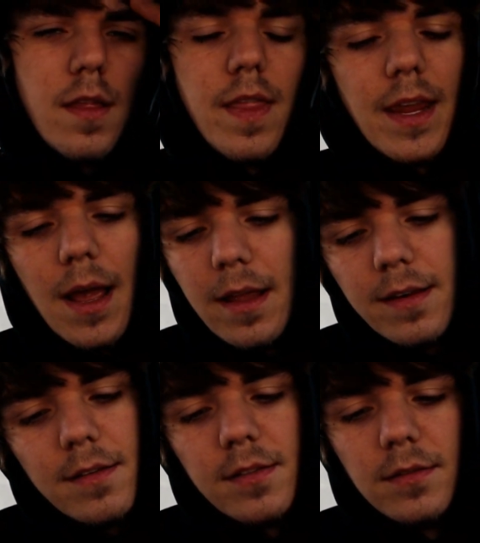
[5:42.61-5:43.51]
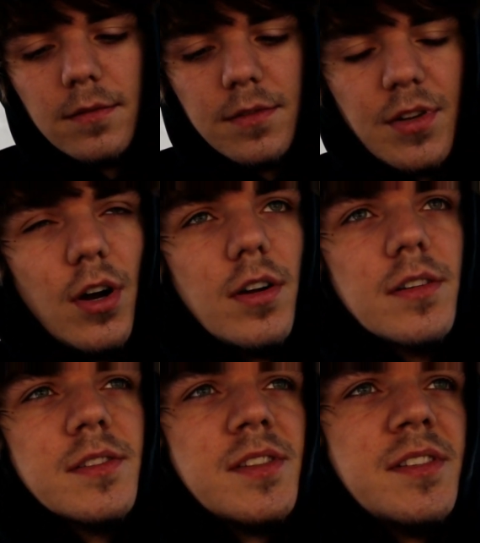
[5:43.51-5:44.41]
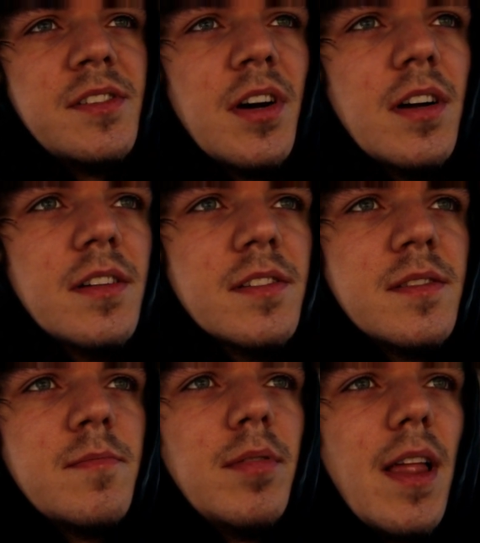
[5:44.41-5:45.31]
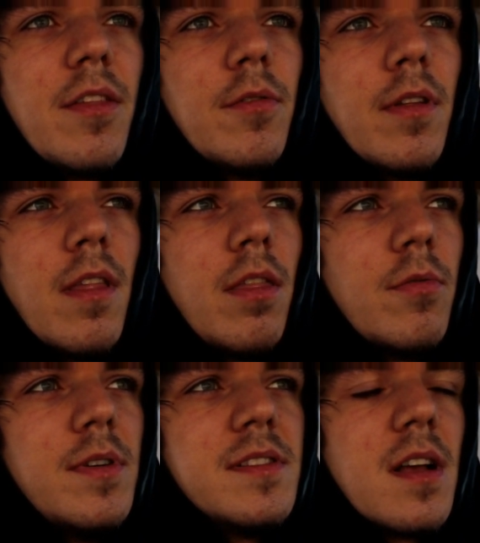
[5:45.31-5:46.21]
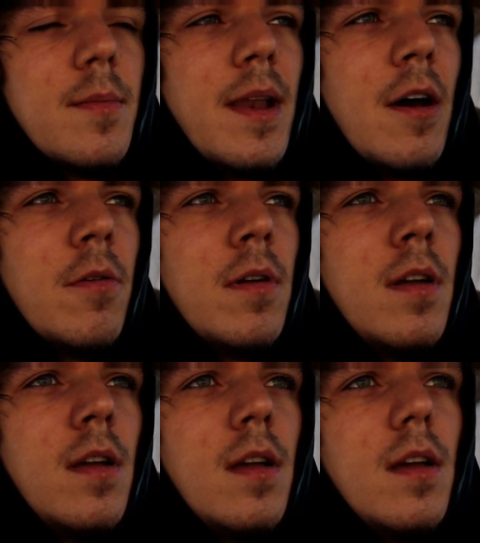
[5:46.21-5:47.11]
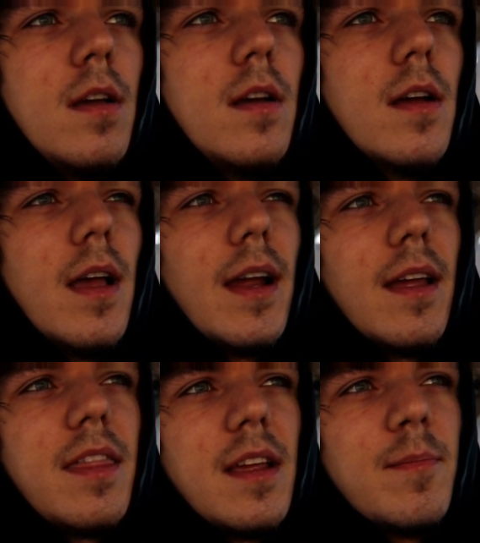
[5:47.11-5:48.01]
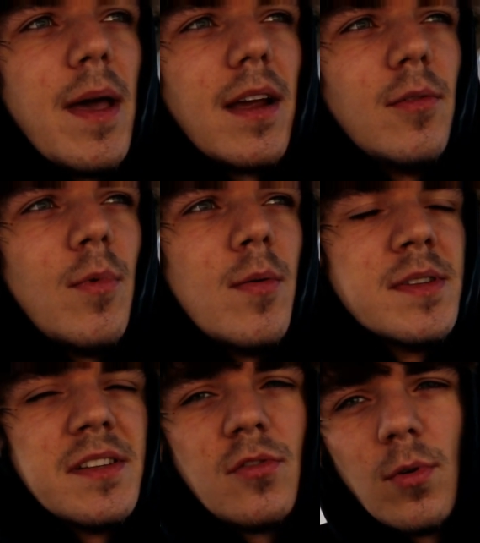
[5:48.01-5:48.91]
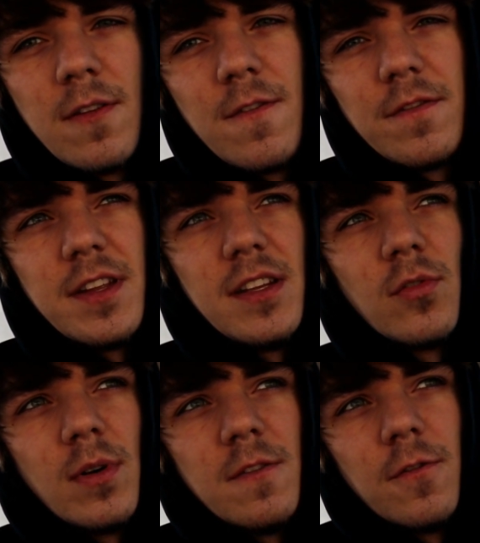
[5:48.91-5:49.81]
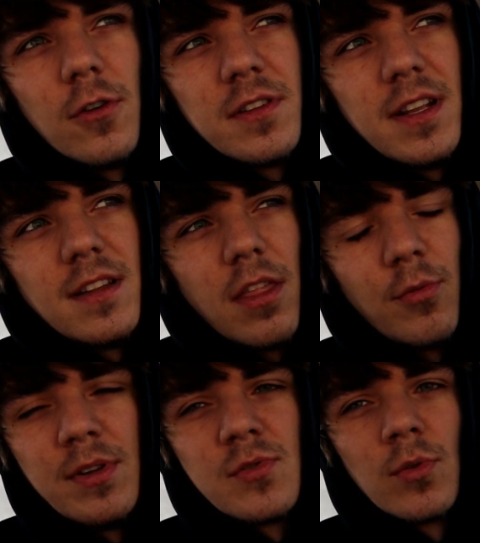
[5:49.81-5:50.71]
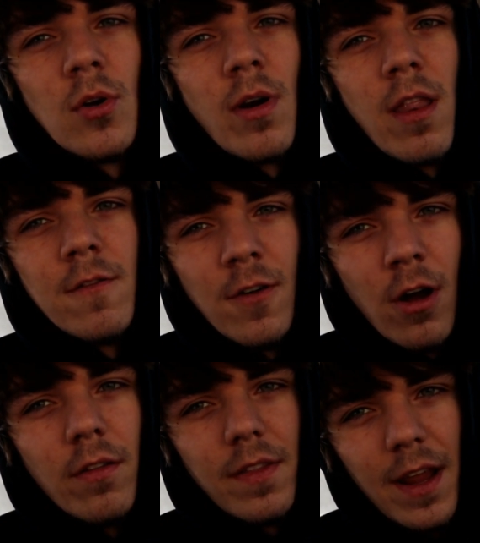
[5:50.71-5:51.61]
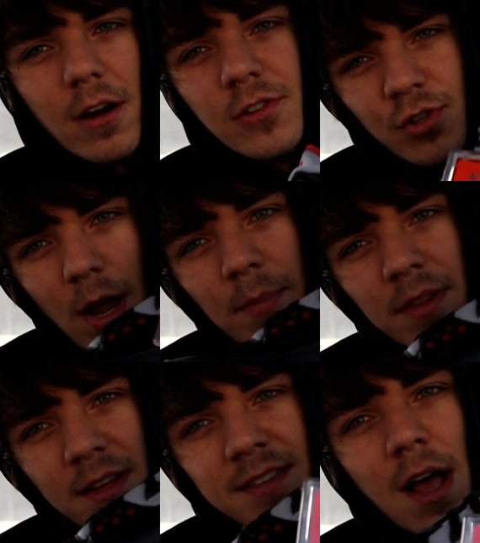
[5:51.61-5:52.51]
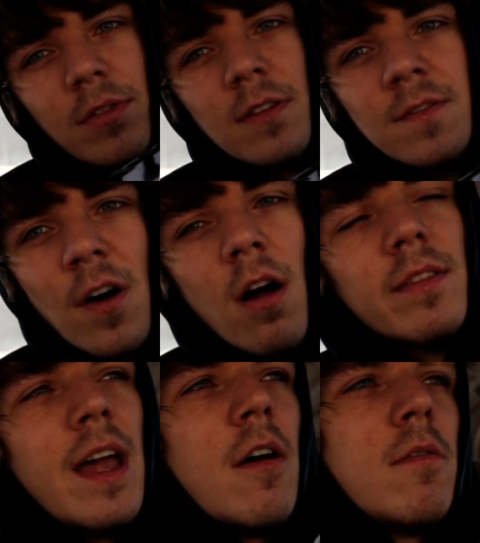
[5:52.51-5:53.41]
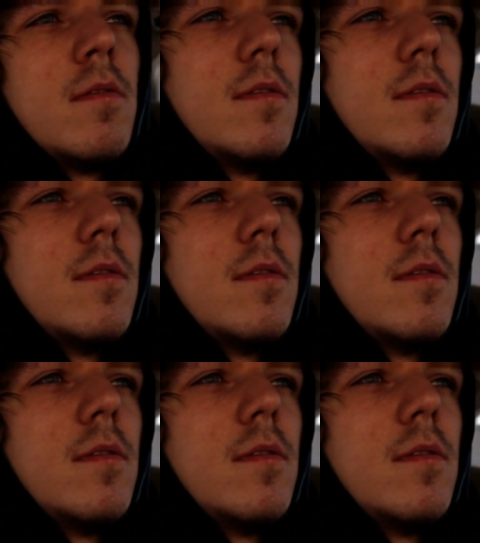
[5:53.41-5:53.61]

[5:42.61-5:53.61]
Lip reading: They got tons and tons and plethora of the 3s coming out. Like I think back in, what was it, 2015, 2014, the 3s were going in the vault. They are dropping these out the vault now.